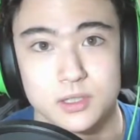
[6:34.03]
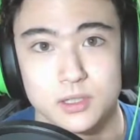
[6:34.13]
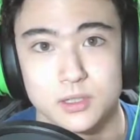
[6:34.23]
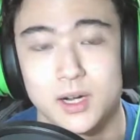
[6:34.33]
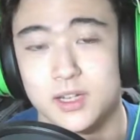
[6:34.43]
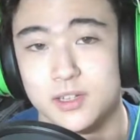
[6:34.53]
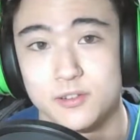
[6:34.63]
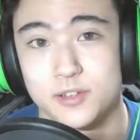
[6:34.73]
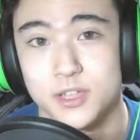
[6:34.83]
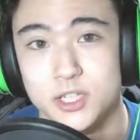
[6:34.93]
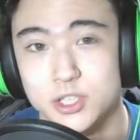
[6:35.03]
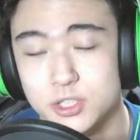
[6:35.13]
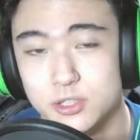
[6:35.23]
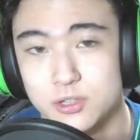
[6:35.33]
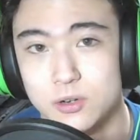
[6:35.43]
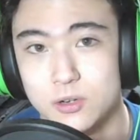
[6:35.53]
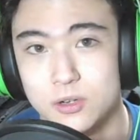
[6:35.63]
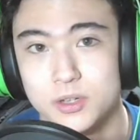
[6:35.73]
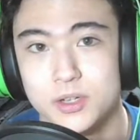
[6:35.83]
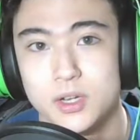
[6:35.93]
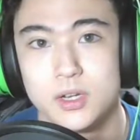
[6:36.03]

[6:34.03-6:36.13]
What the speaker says: identification card,